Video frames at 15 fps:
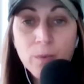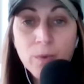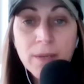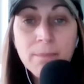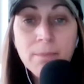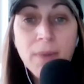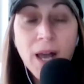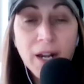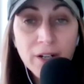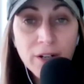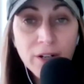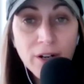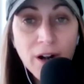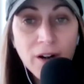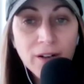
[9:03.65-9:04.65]
We
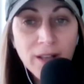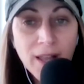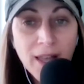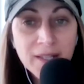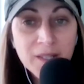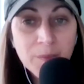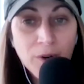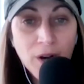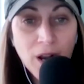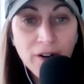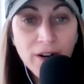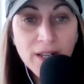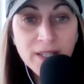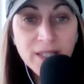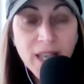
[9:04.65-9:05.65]
monitor our clients'
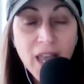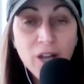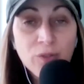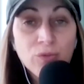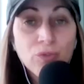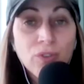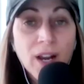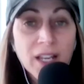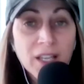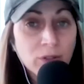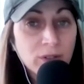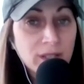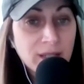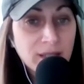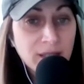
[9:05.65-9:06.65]
progress and
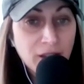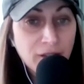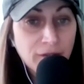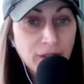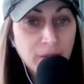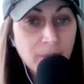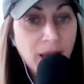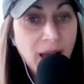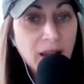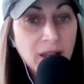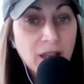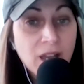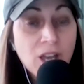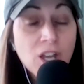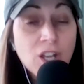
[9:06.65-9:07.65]
regularly seek feedback
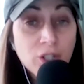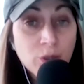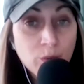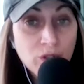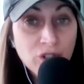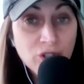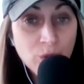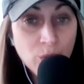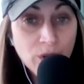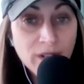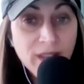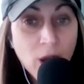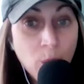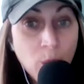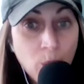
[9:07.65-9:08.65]
to ensure
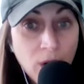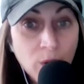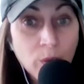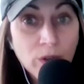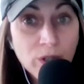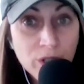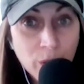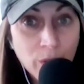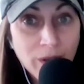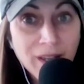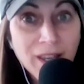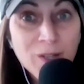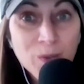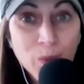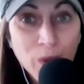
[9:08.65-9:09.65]
that what we're
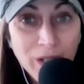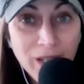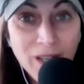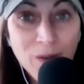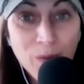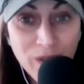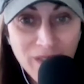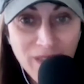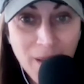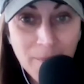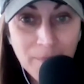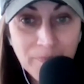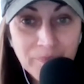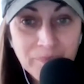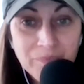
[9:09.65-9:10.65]
doing is working with
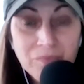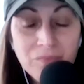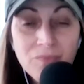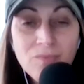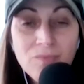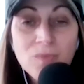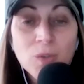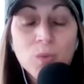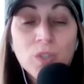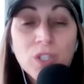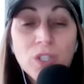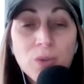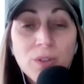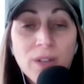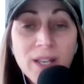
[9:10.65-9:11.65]
them. We
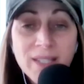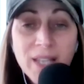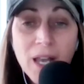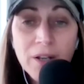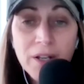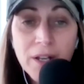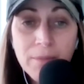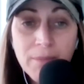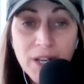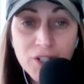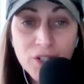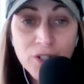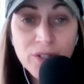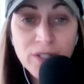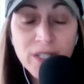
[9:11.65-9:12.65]
utilize outcome
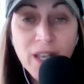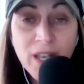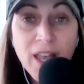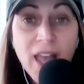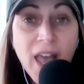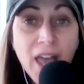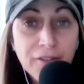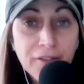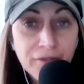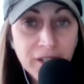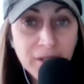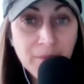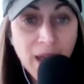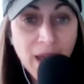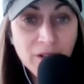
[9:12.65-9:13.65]
measures and
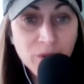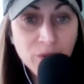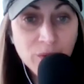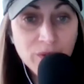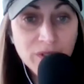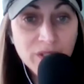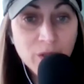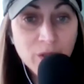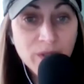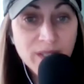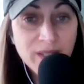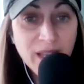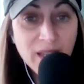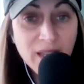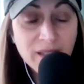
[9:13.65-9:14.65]
feedback tools to
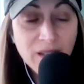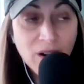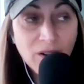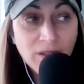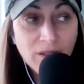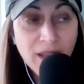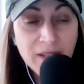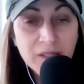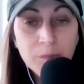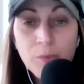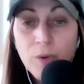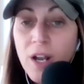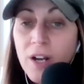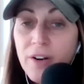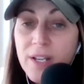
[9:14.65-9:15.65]
assess our clients'
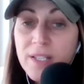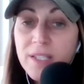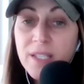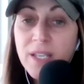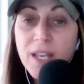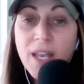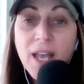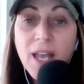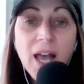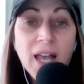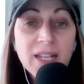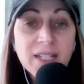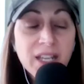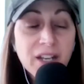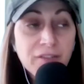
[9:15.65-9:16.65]
progress,
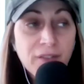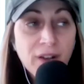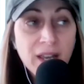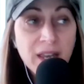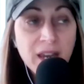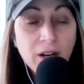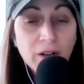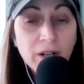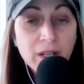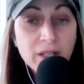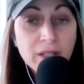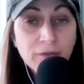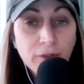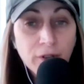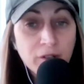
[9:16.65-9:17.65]
identify
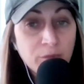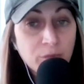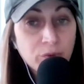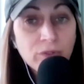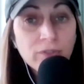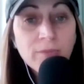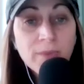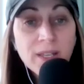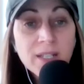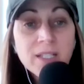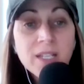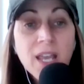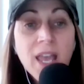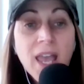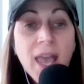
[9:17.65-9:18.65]
areas for
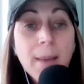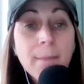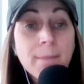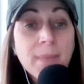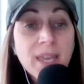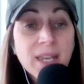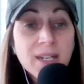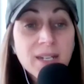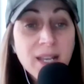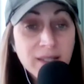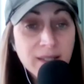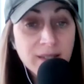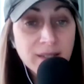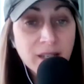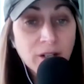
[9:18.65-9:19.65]
improvement, and make
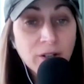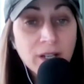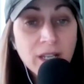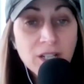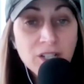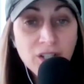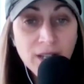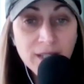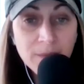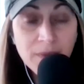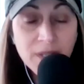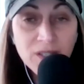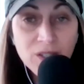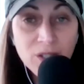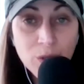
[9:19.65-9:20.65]
necessary
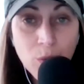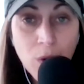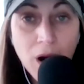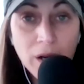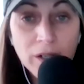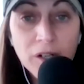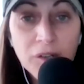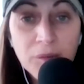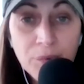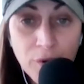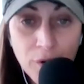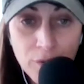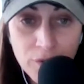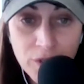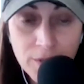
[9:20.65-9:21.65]
adjustments to our
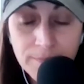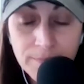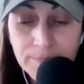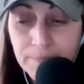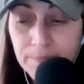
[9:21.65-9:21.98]
approach.